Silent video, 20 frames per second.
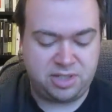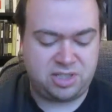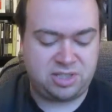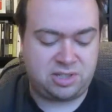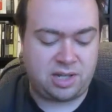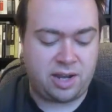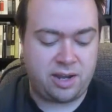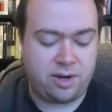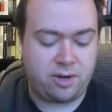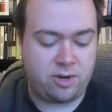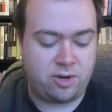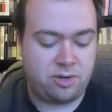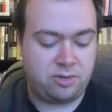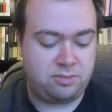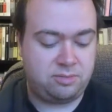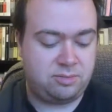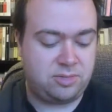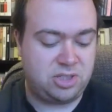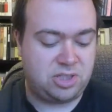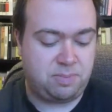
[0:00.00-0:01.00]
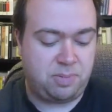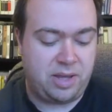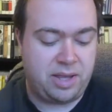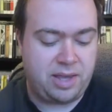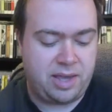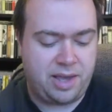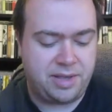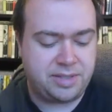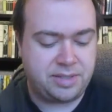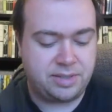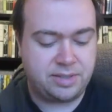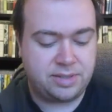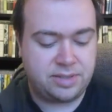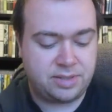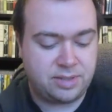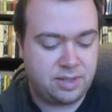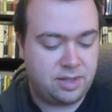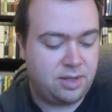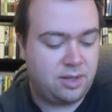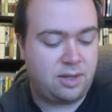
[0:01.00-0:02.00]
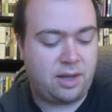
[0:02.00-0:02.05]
Steiner display cases.